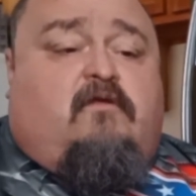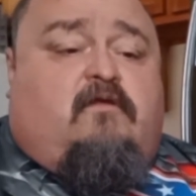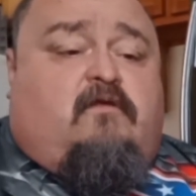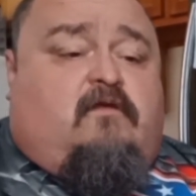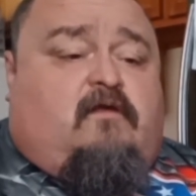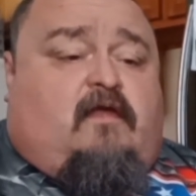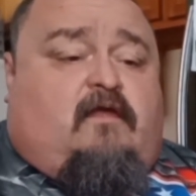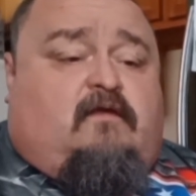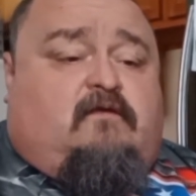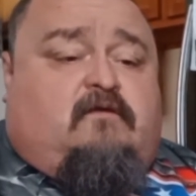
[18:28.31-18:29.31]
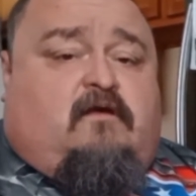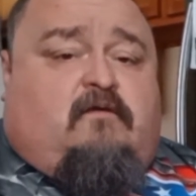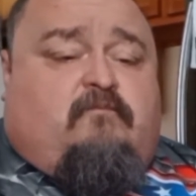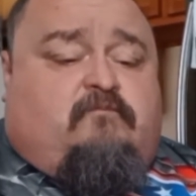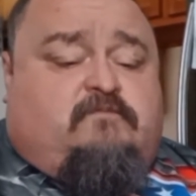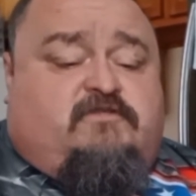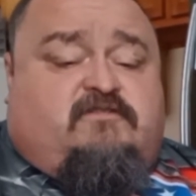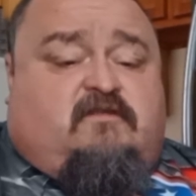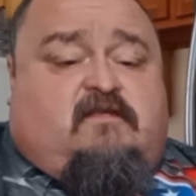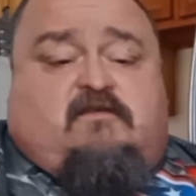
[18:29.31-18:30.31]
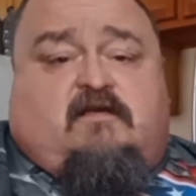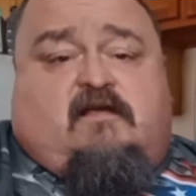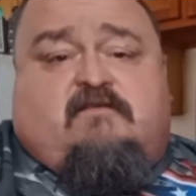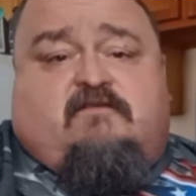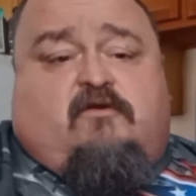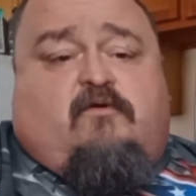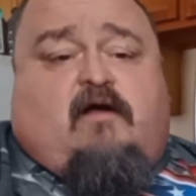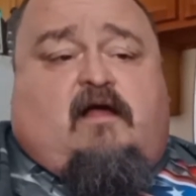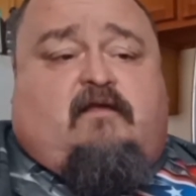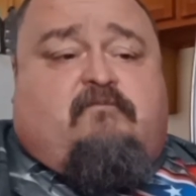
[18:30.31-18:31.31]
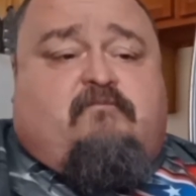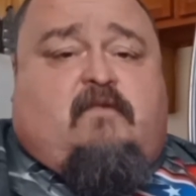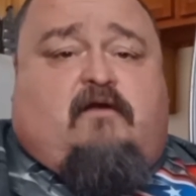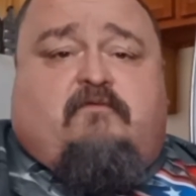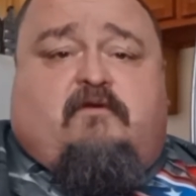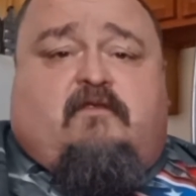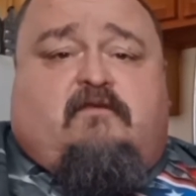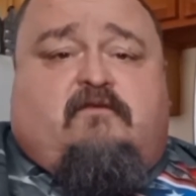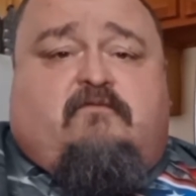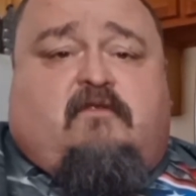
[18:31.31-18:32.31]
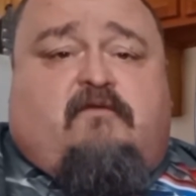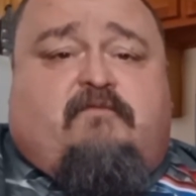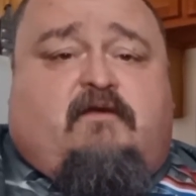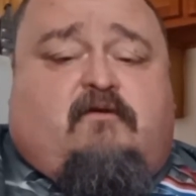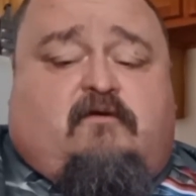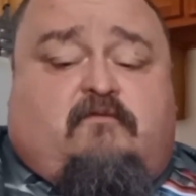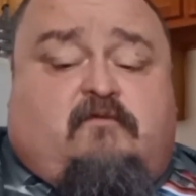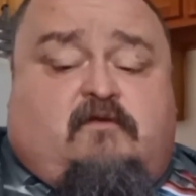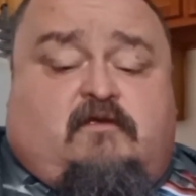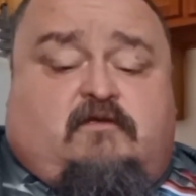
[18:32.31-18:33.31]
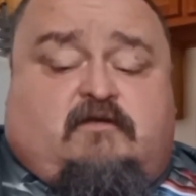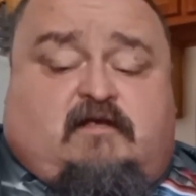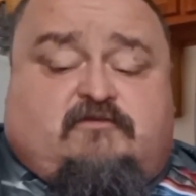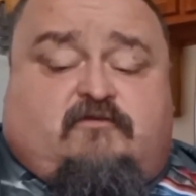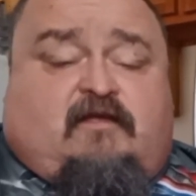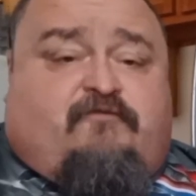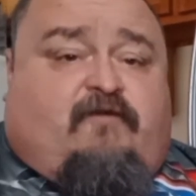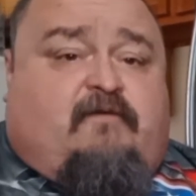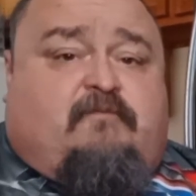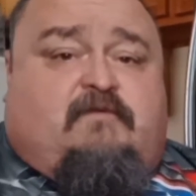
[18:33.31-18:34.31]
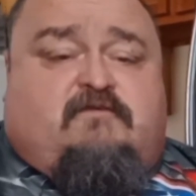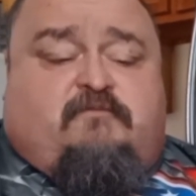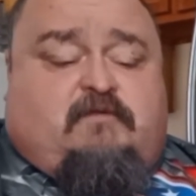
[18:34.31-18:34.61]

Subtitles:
And just letting you guys know, I really do love you all. You guys are like family to me now.